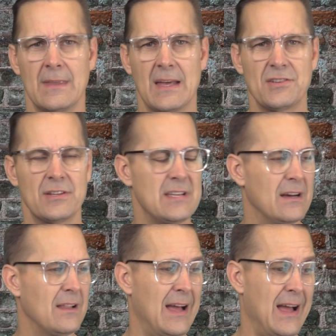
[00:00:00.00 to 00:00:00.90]
As you can
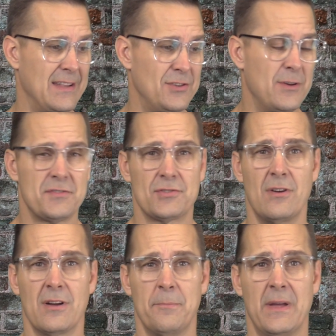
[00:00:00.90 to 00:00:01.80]
tell, I do have
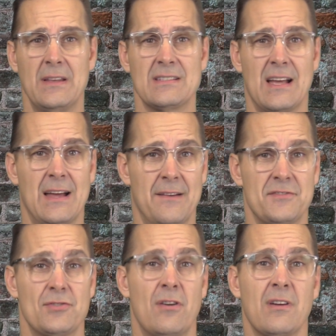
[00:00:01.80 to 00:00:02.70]
strong opinions. I
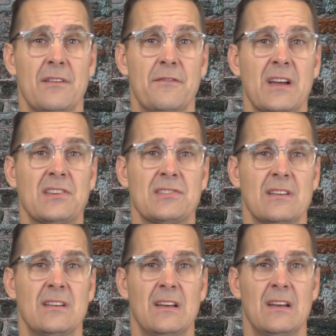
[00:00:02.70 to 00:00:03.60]
have strong
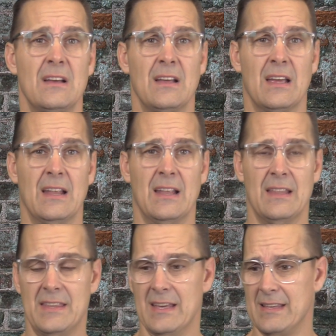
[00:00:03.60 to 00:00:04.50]
conviction
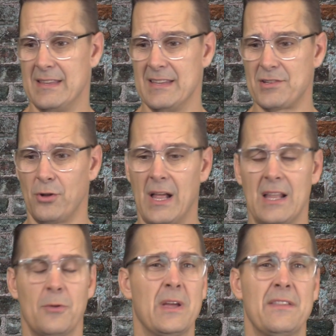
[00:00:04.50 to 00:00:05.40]
that this whole
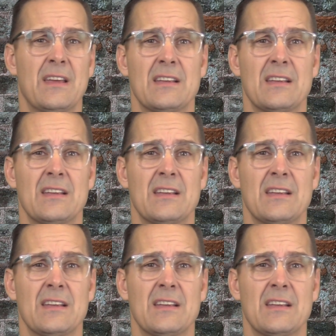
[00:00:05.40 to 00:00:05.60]
Halloween